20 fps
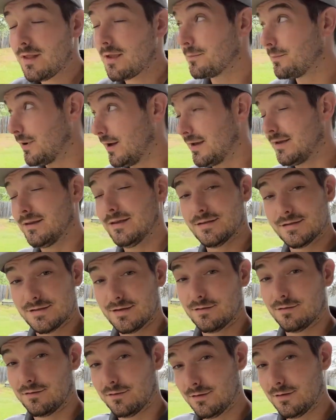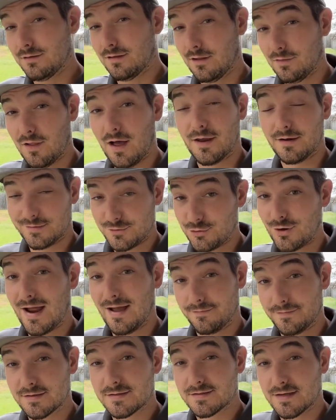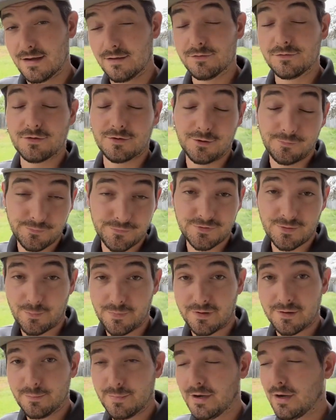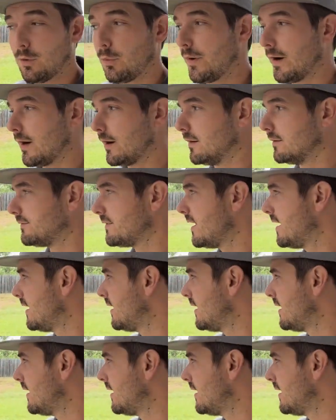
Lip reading: but it's a lot of traffic sound, so something to be aware of.